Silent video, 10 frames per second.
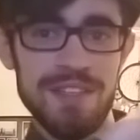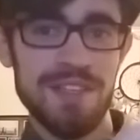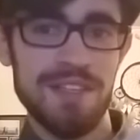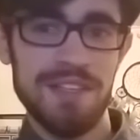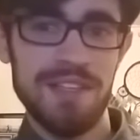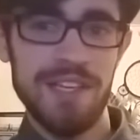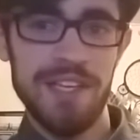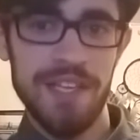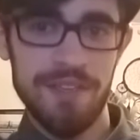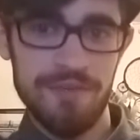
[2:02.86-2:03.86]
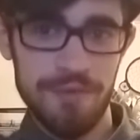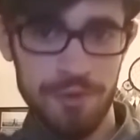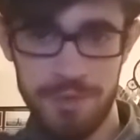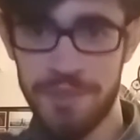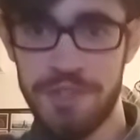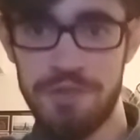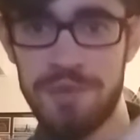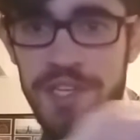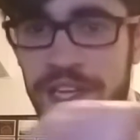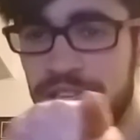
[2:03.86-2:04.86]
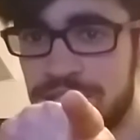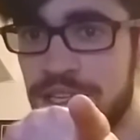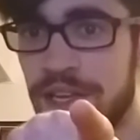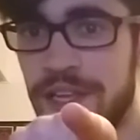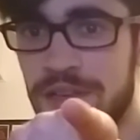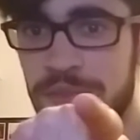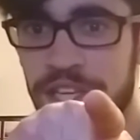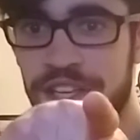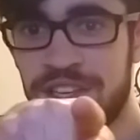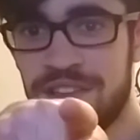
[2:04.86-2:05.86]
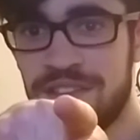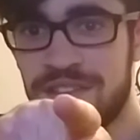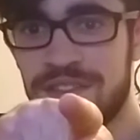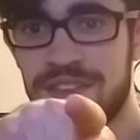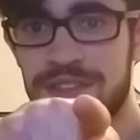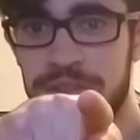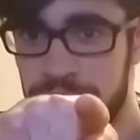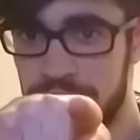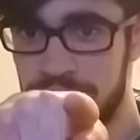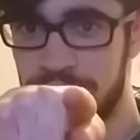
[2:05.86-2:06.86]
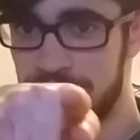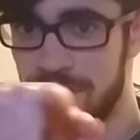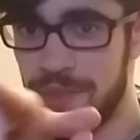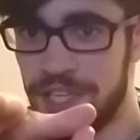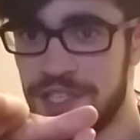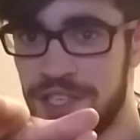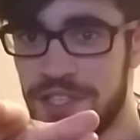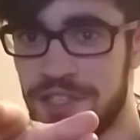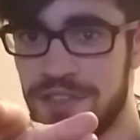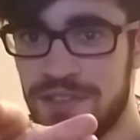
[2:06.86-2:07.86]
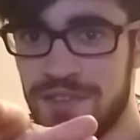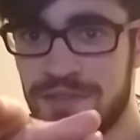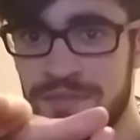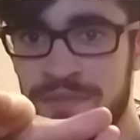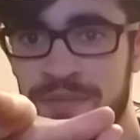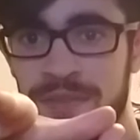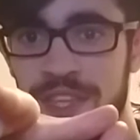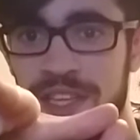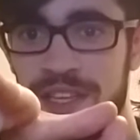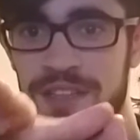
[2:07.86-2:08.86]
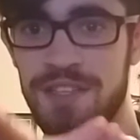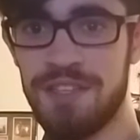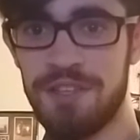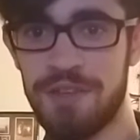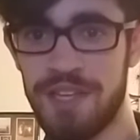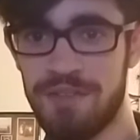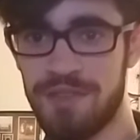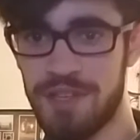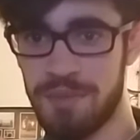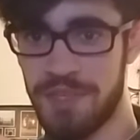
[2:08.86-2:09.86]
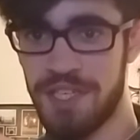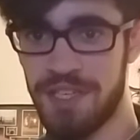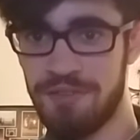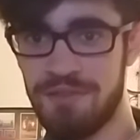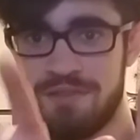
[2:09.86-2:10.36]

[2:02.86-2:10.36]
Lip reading: I have normal human hands and can't make. So just use your imagination. And then you have the up and down.